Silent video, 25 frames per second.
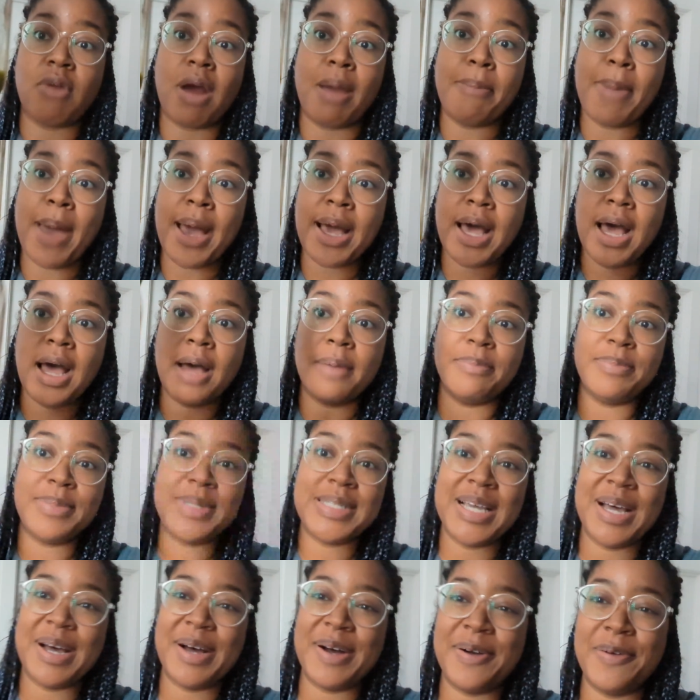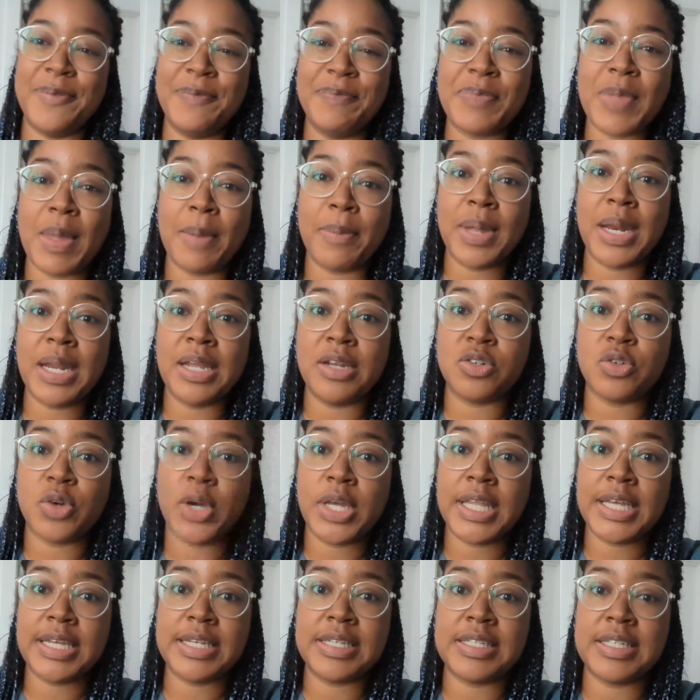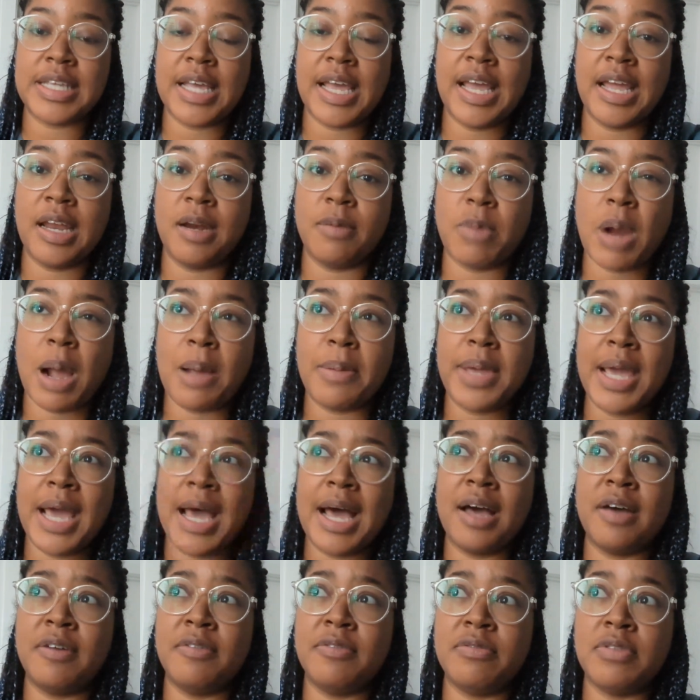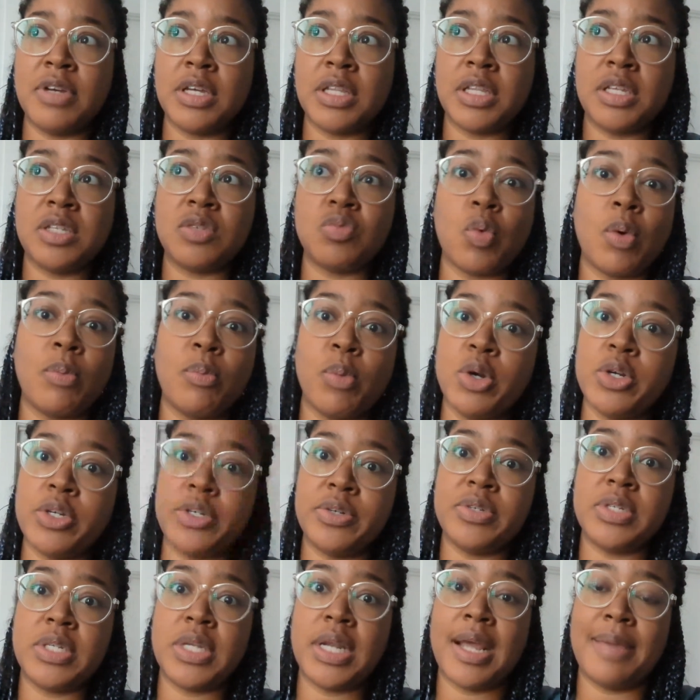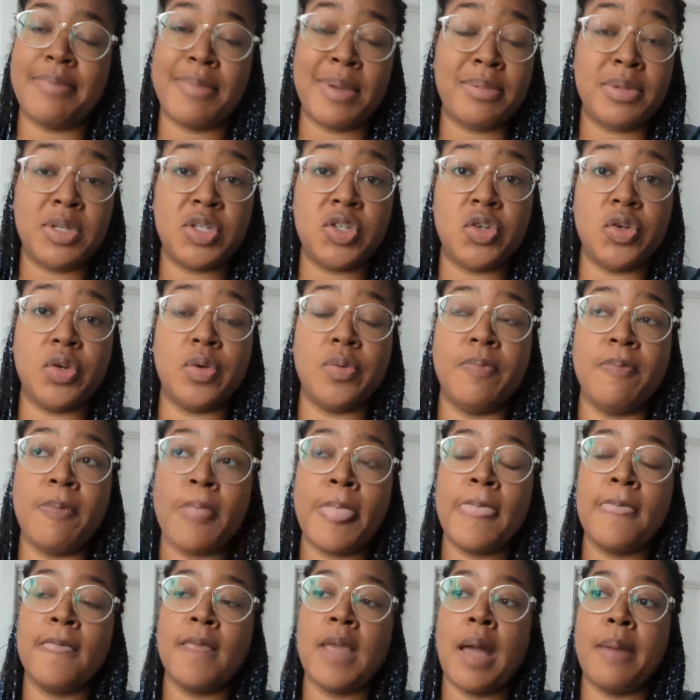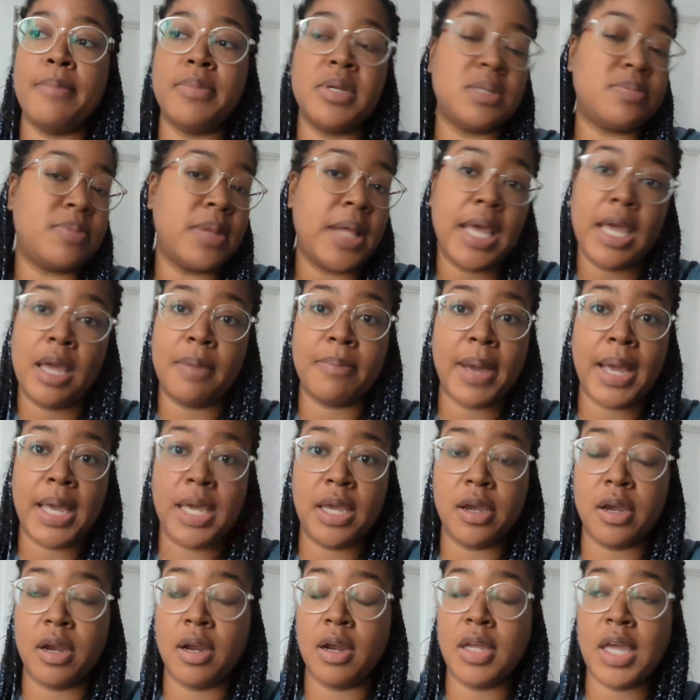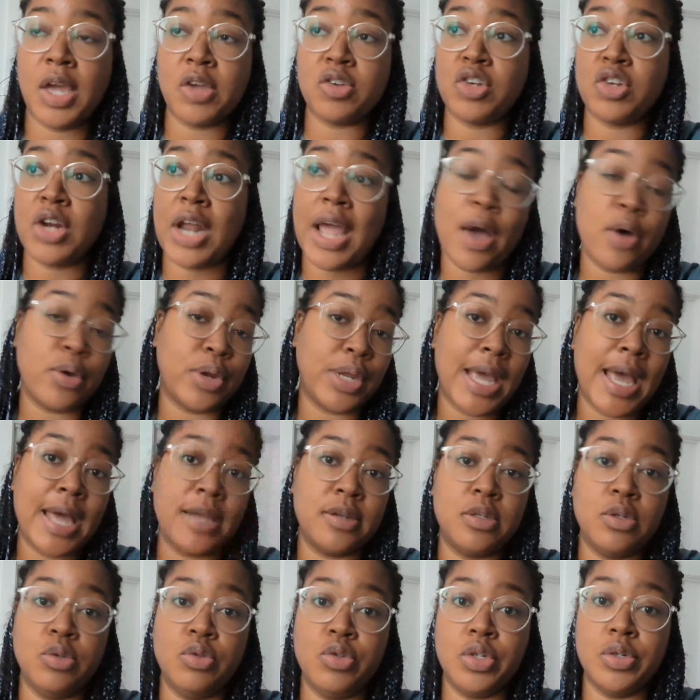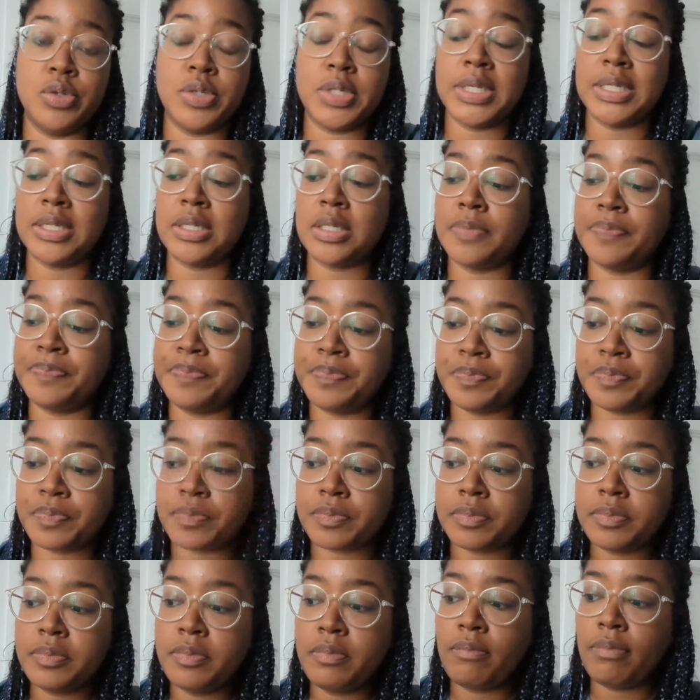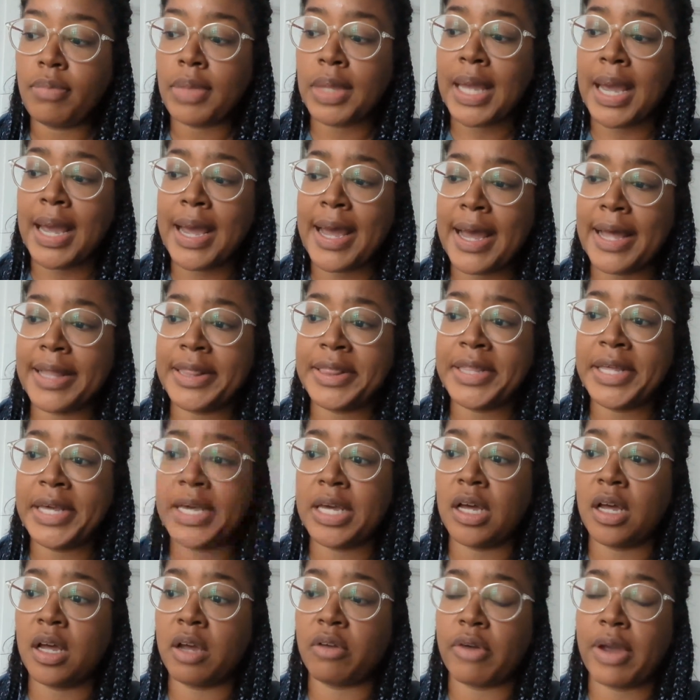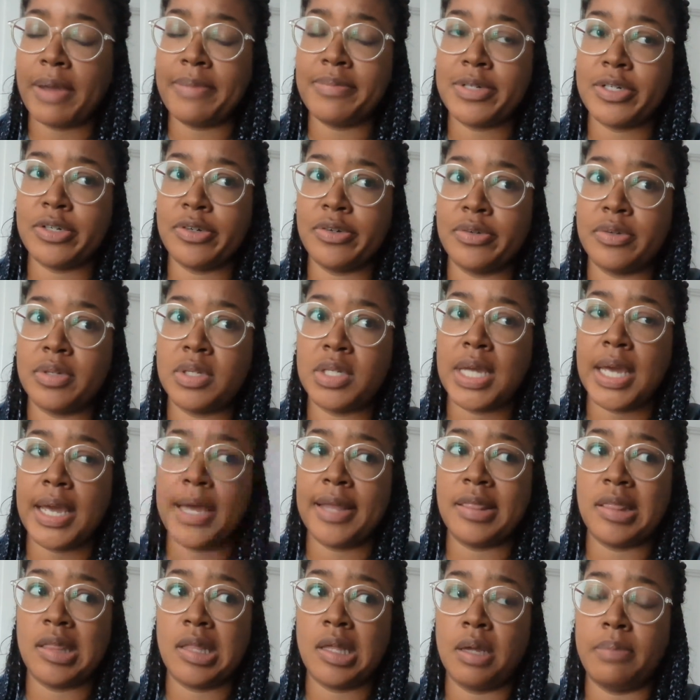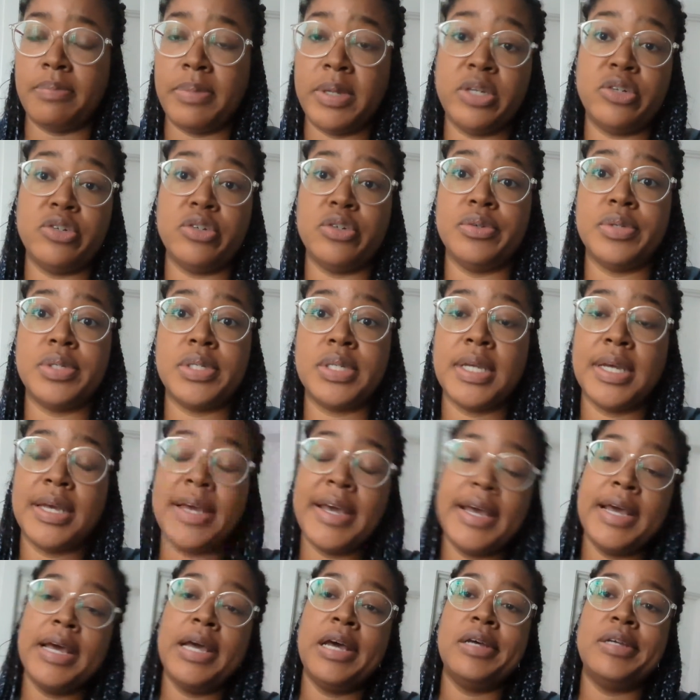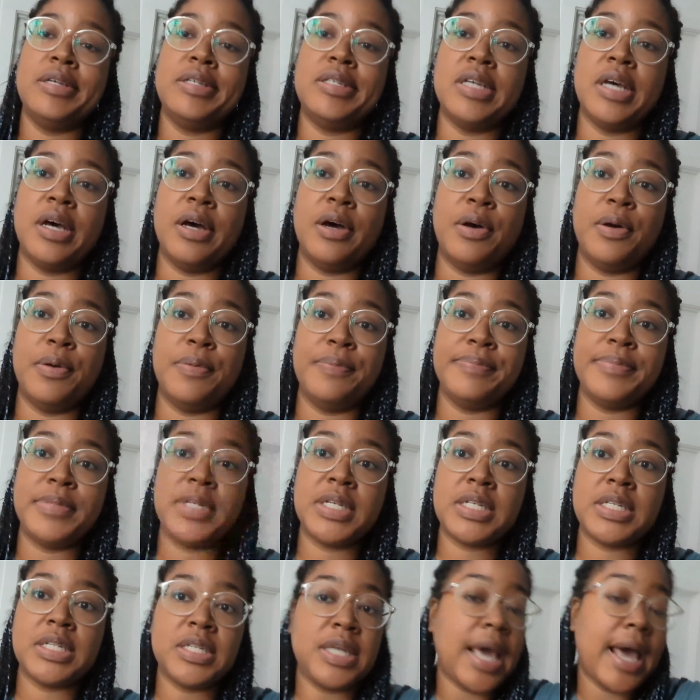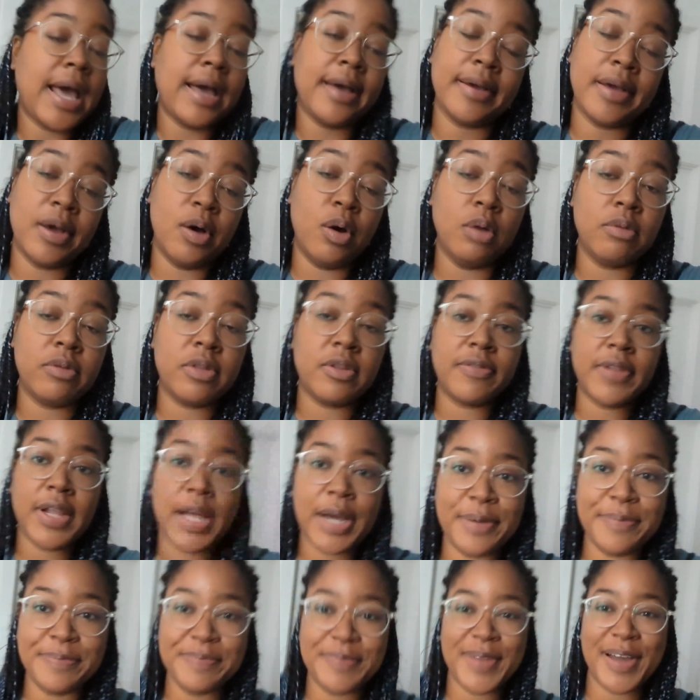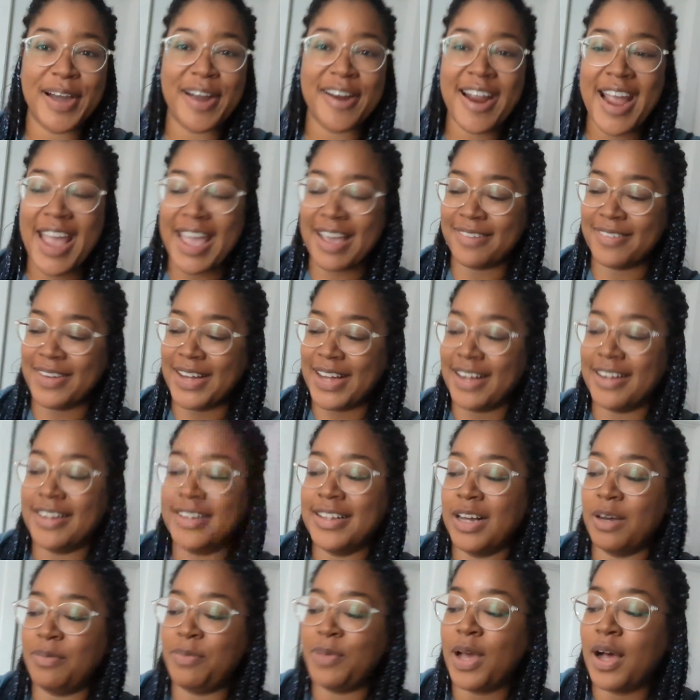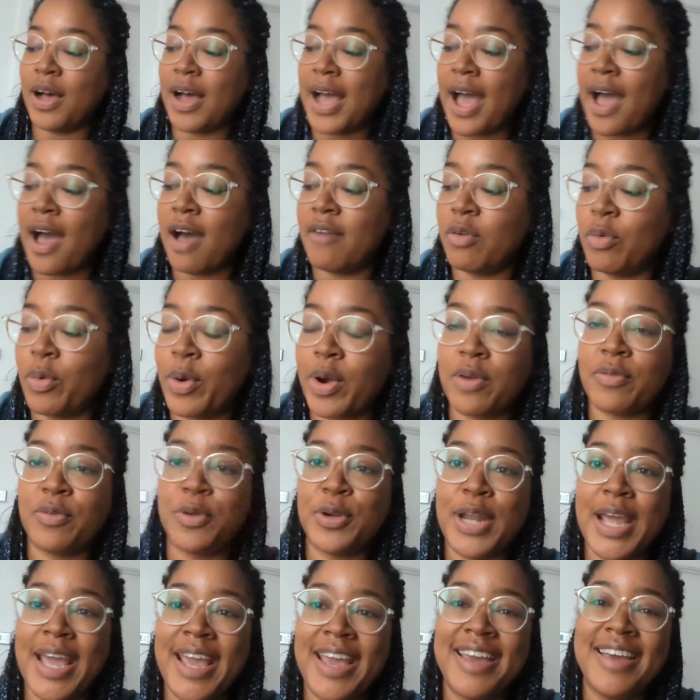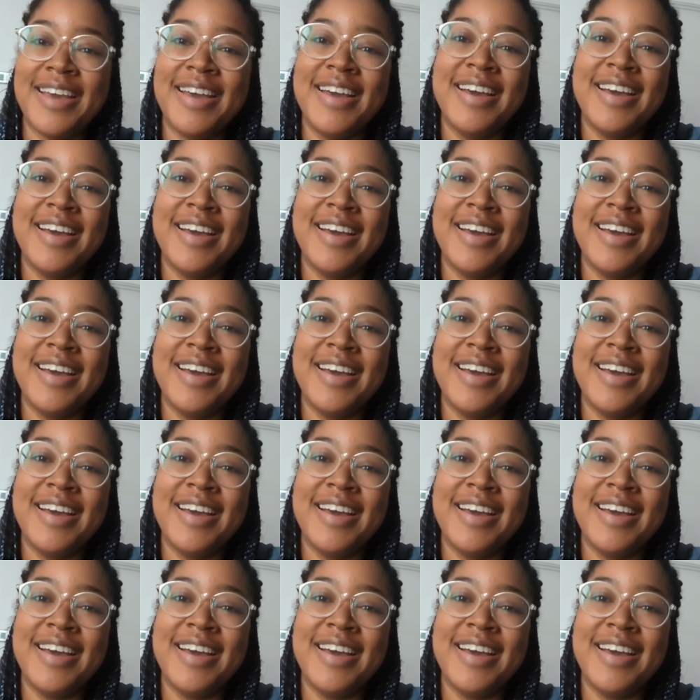right back up so I'm gonna enjoy this and probably have at least one more juice today maybe two I'm just playing it by ear. Yesterday I only had two juices. I had the uh, grape juice and the beet juice. So just, yeah, going with the flow. All right, well, hope you all have a wonderful day